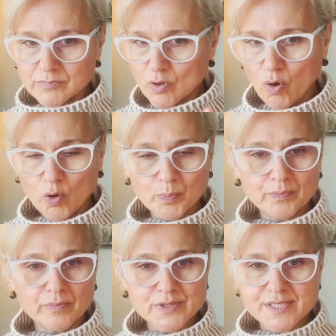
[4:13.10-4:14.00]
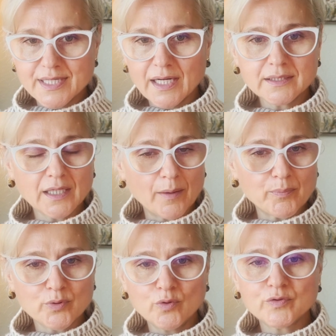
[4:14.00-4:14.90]
All was done,
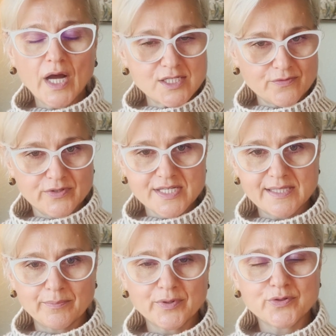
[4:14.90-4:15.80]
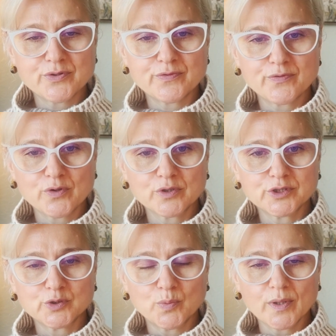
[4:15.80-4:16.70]
approved as of December 31st,
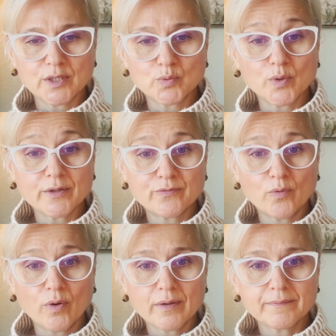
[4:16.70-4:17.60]
2024.